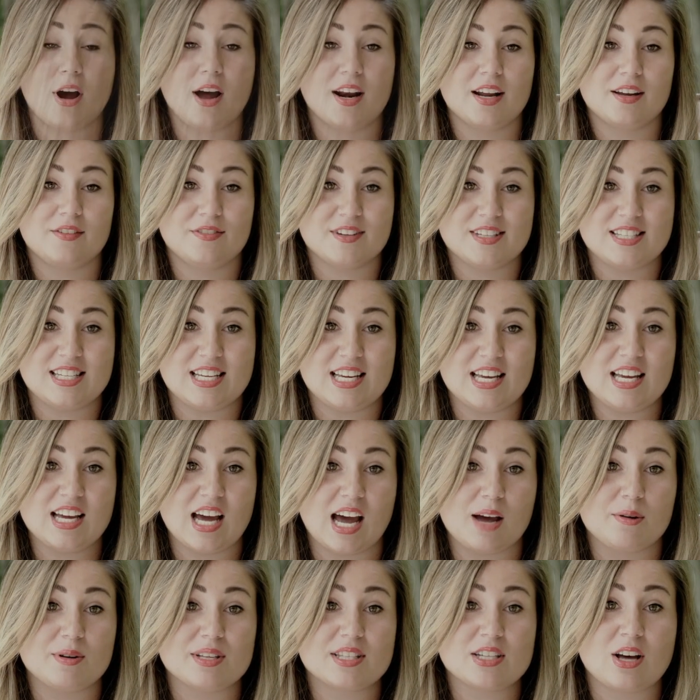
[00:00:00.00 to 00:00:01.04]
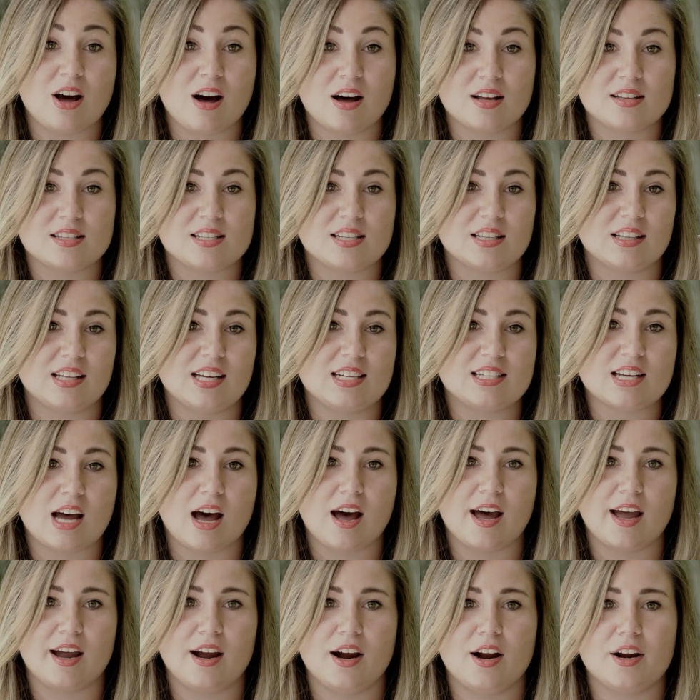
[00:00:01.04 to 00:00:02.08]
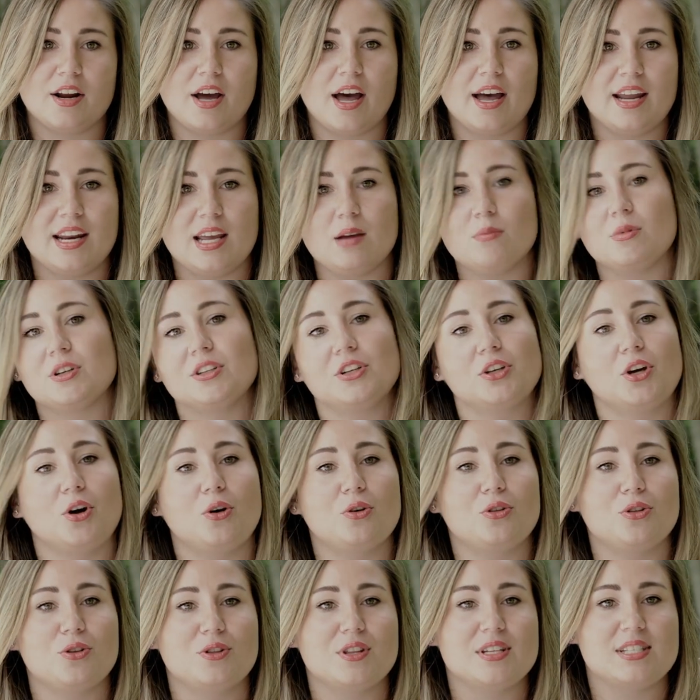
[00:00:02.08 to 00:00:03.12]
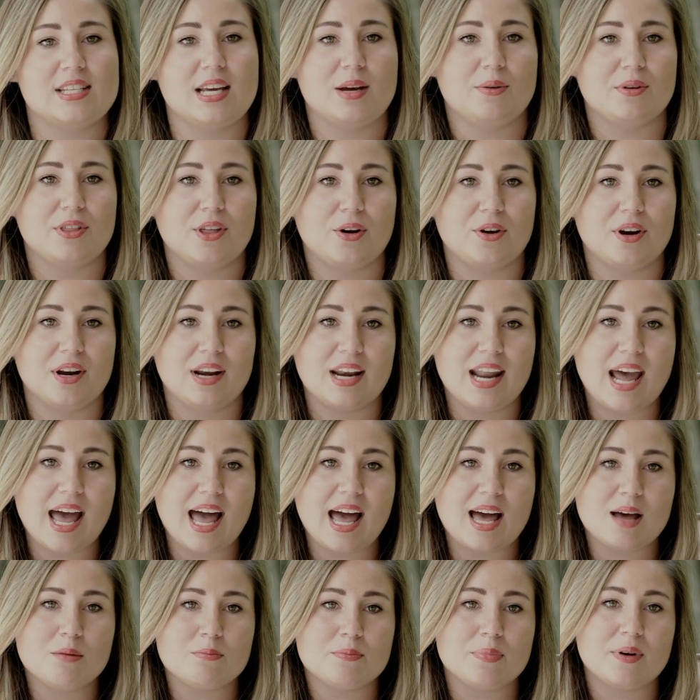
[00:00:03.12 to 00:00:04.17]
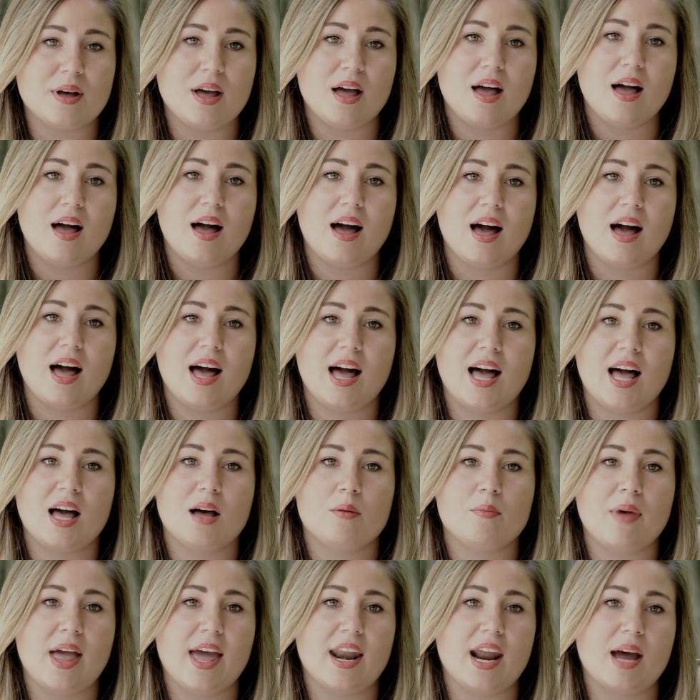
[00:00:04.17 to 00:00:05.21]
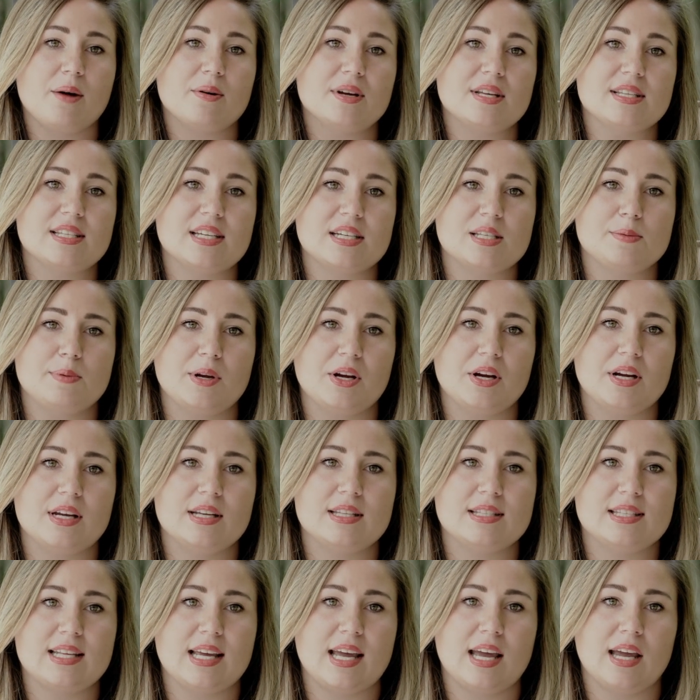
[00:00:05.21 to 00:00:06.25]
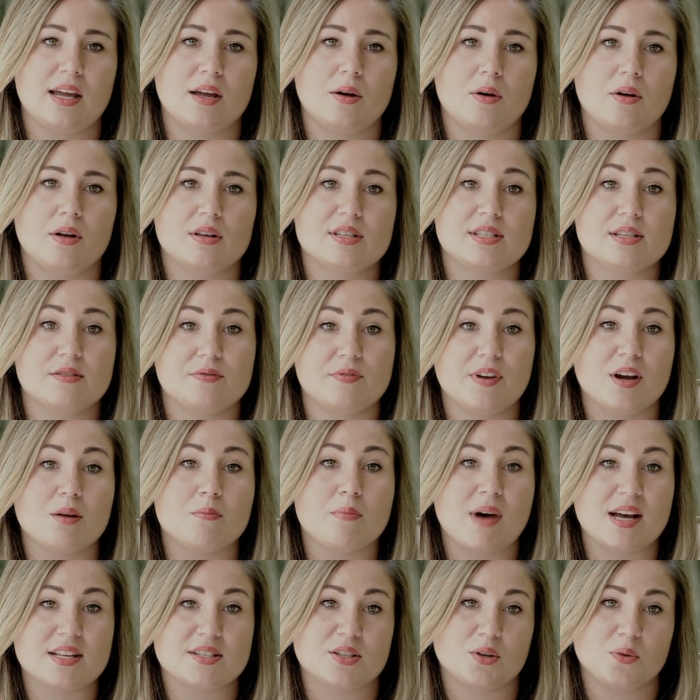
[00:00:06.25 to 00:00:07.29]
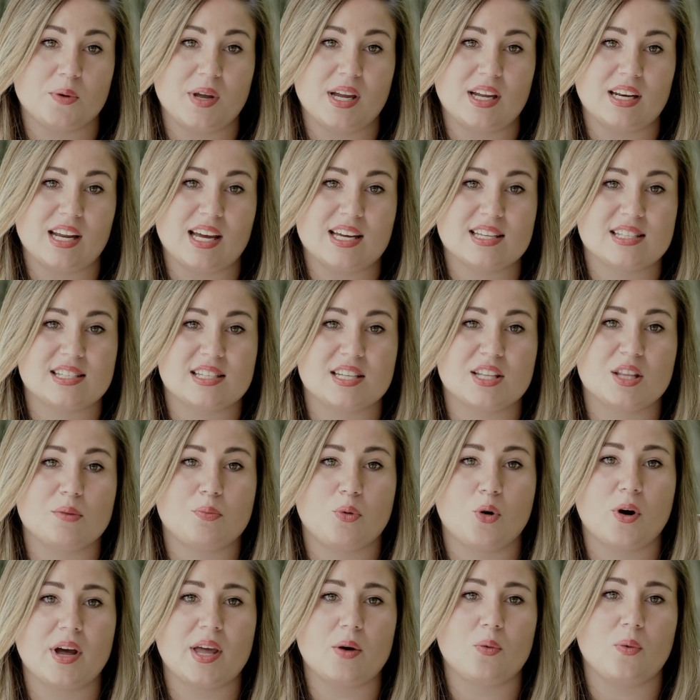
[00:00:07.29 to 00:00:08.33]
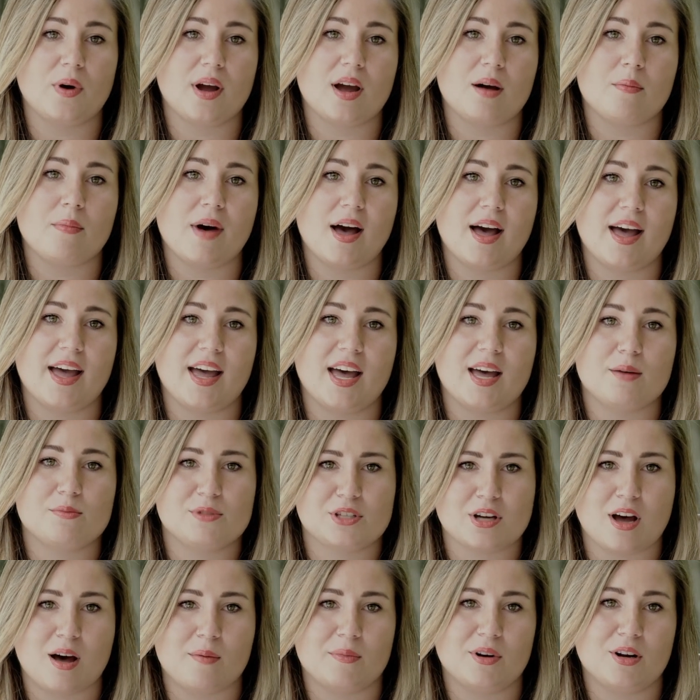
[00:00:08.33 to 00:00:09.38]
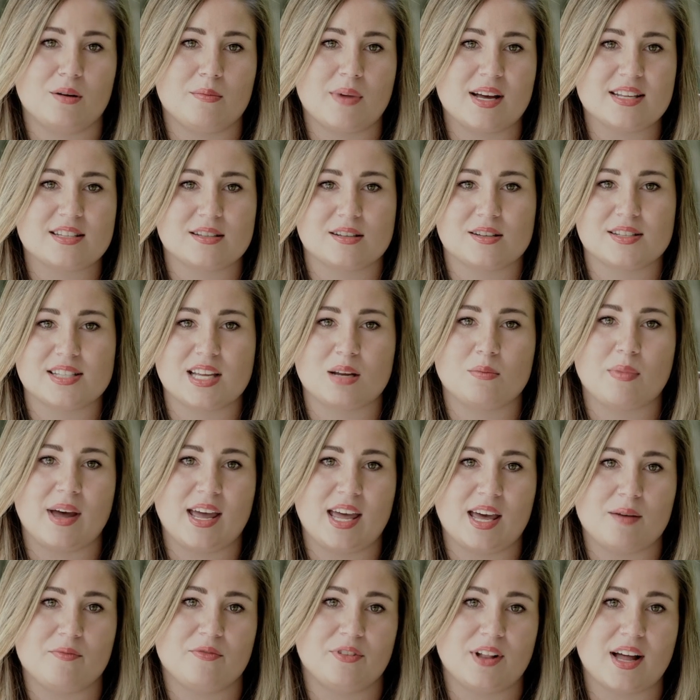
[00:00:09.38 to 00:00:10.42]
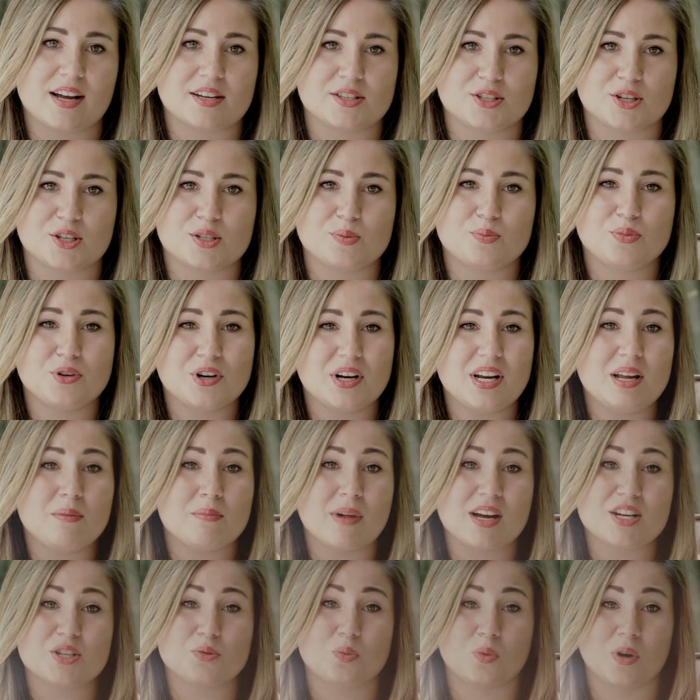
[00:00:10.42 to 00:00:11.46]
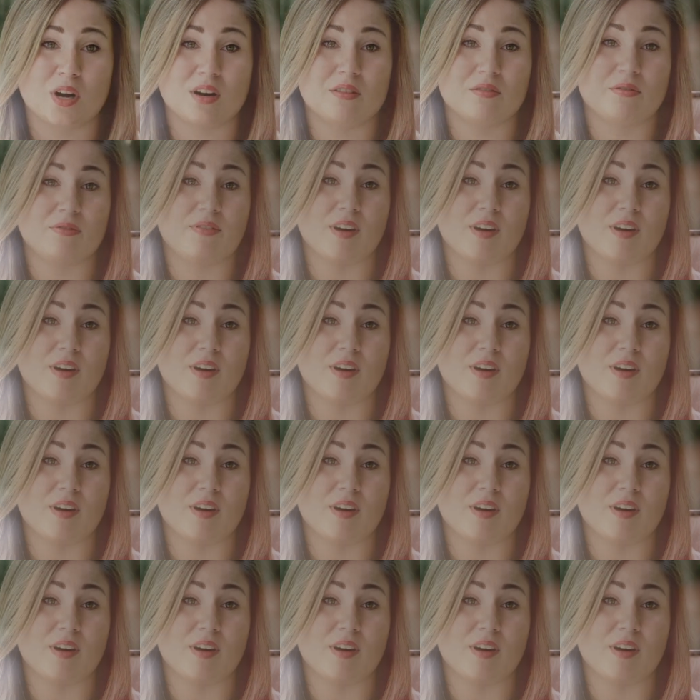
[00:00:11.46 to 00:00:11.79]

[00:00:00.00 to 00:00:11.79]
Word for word: chronic fatigue. I was constantly tired, unable to go through the day without a nap, um, and I was experiencing severe muscle weakness to the point where my abdominal muscles and my hip flexors pretty much weren't